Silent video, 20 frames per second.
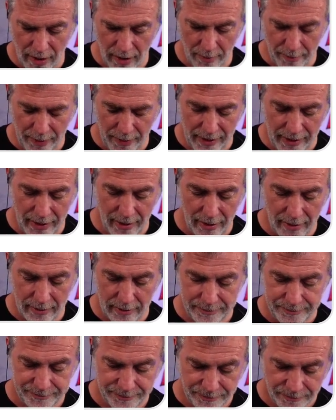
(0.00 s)
up here,
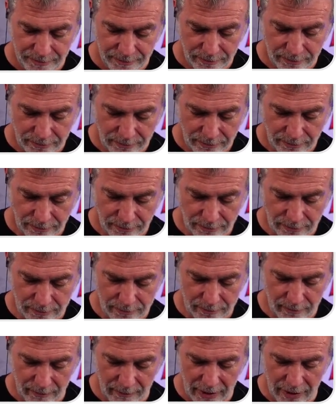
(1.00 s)

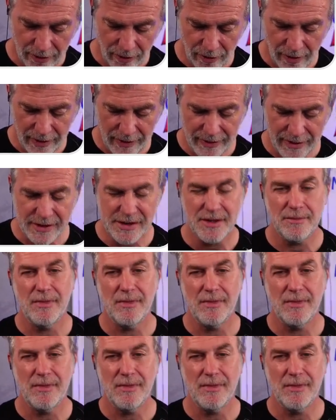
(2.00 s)
in this